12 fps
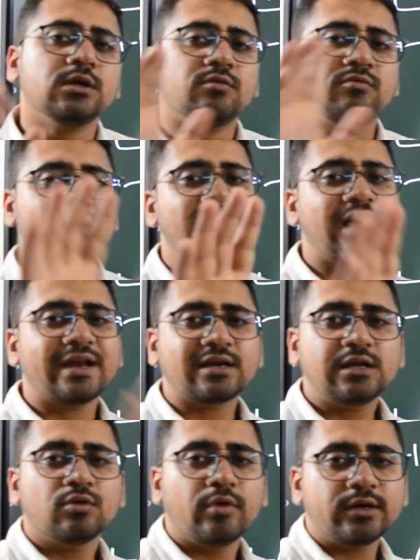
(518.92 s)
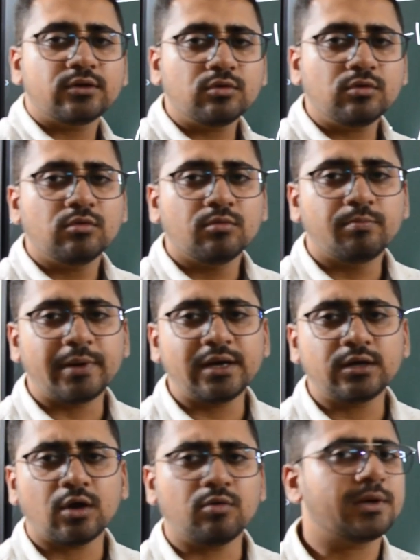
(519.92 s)
we are directly going to
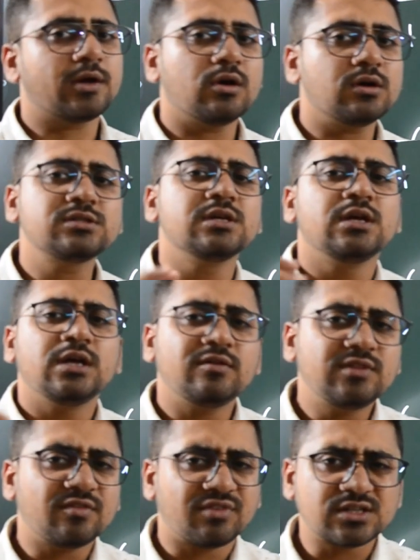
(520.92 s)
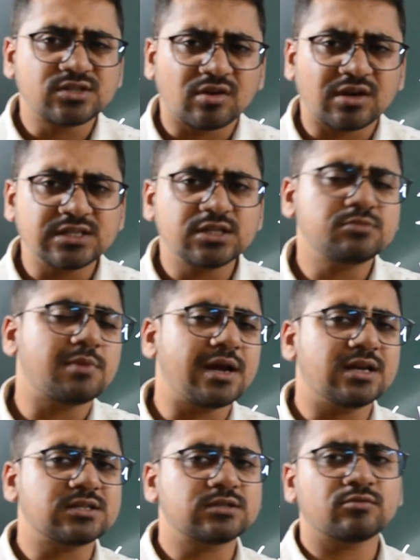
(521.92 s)
print out, because if the first occurrence is
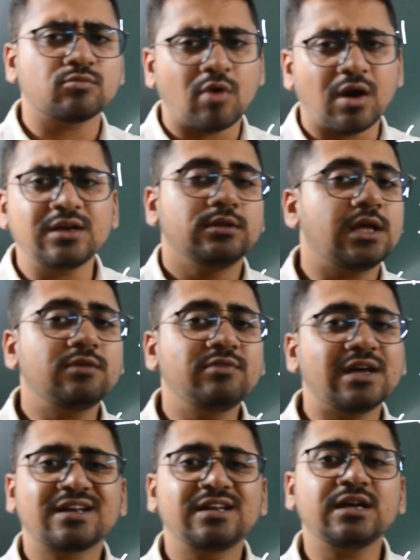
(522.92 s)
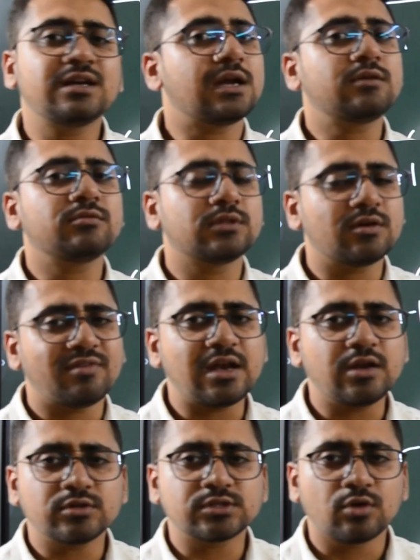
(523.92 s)
minus 1, then we are clear that the
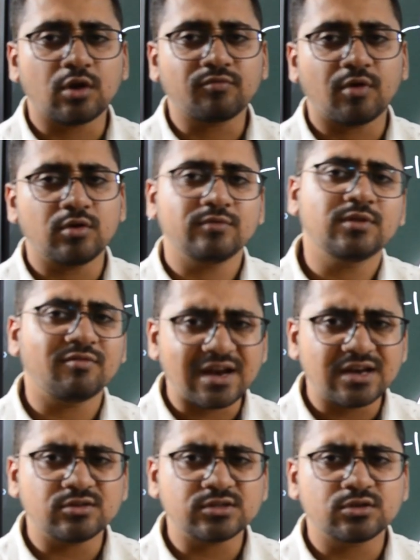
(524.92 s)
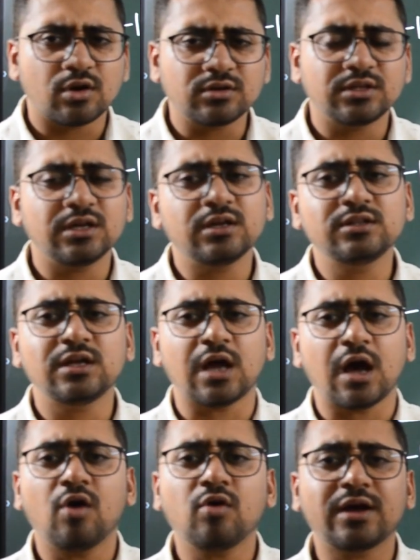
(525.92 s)
value is not found. If the value is not there, then
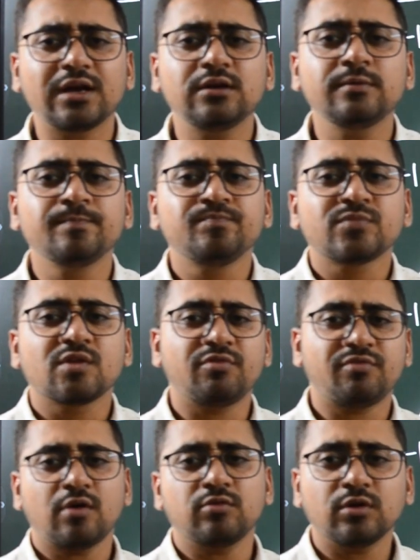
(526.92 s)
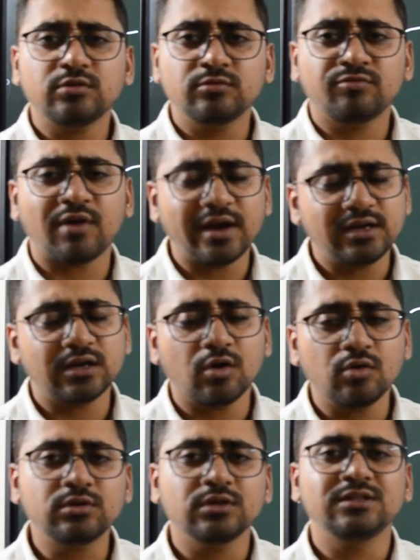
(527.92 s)
how can we find
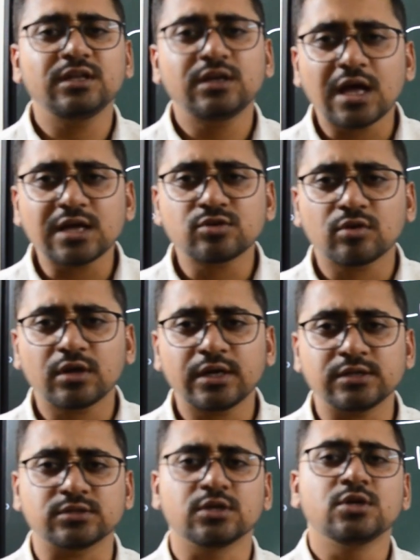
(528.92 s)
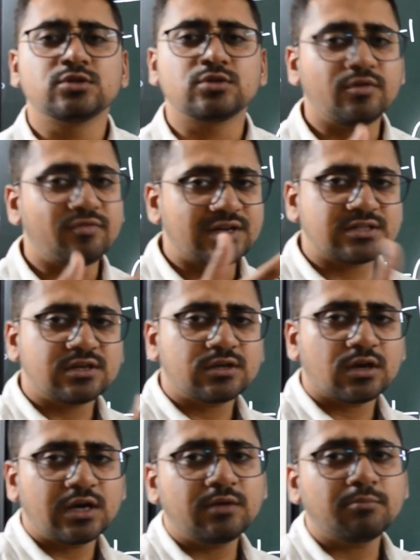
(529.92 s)
out the last occurrence? So if it is
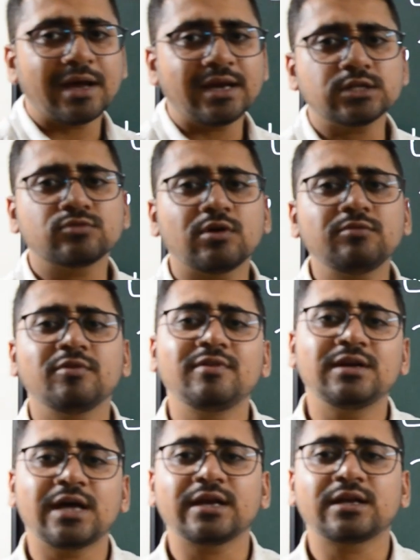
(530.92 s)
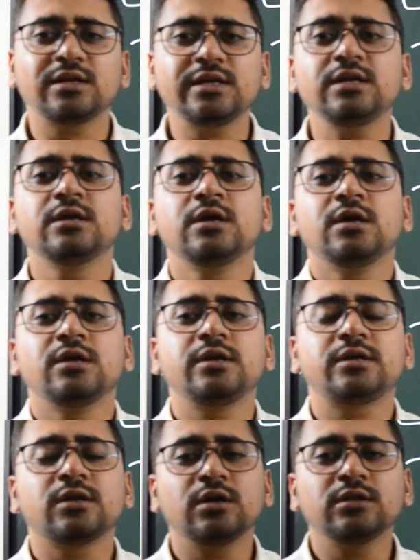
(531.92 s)
returning minus 1, we will directly
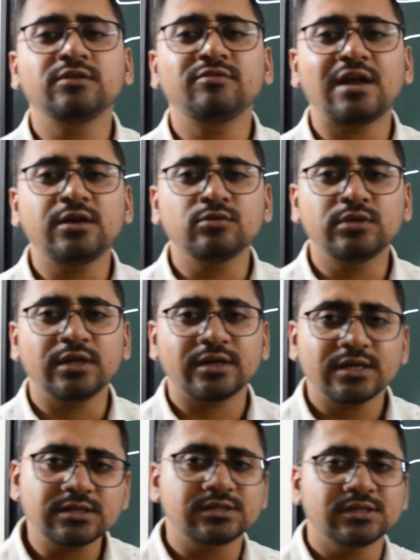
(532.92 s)
return the value there as